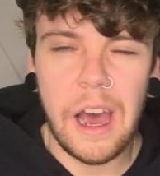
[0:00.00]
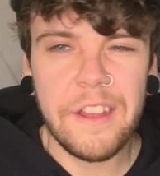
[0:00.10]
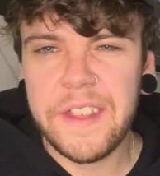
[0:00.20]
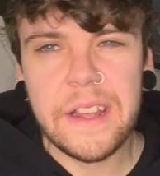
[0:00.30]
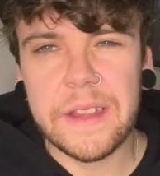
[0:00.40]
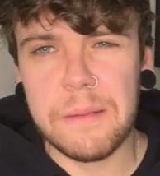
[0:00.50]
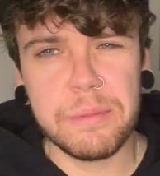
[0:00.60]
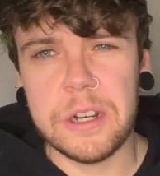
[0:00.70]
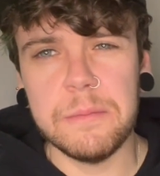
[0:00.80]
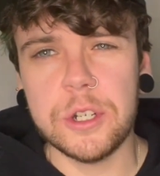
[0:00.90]
I think that
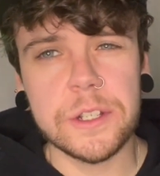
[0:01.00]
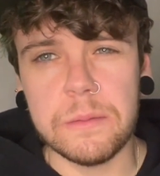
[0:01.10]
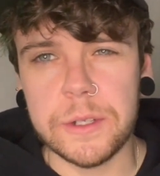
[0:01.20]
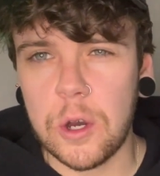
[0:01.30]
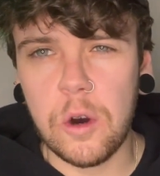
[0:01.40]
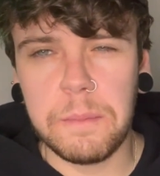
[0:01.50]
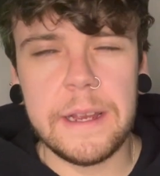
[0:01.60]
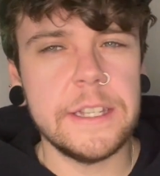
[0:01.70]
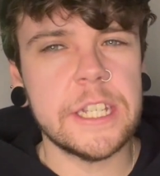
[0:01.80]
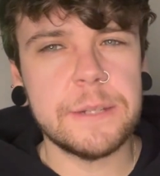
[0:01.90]
pretty much sums it up. It
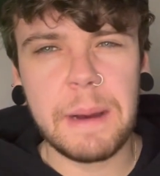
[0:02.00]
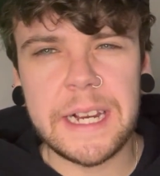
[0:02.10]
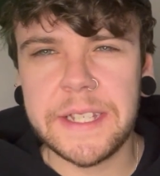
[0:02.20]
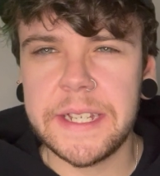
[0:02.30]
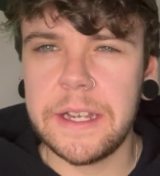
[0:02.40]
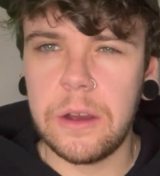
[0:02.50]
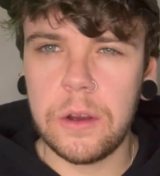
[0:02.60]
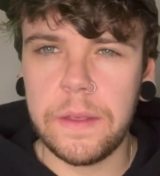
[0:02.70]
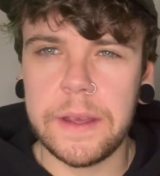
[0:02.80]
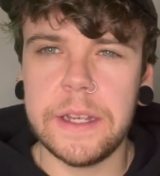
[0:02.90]
is spicy,
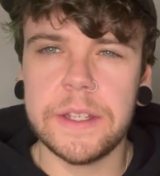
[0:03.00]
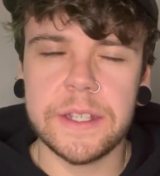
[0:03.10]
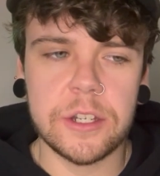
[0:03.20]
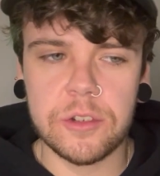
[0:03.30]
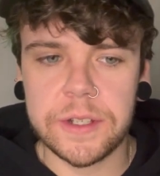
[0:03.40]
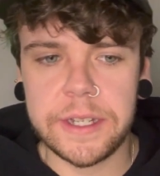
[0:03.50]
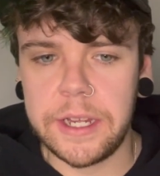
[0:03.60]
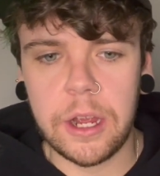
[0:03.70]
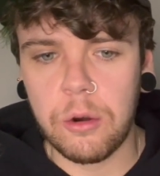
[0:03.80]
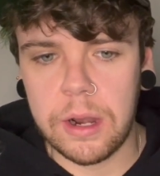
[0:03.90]
earthy,
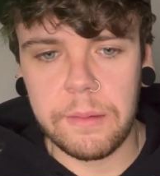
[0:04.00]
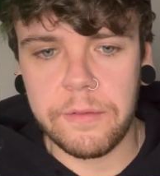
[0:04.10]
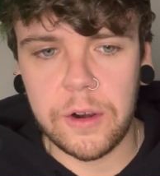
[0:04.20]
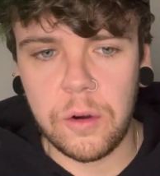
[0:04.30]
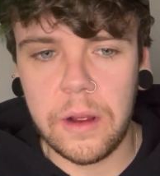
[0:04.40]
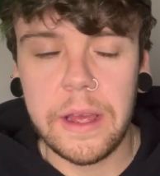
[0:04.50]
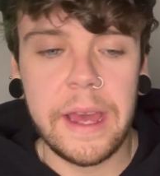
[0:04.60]
citrusy grapefruit.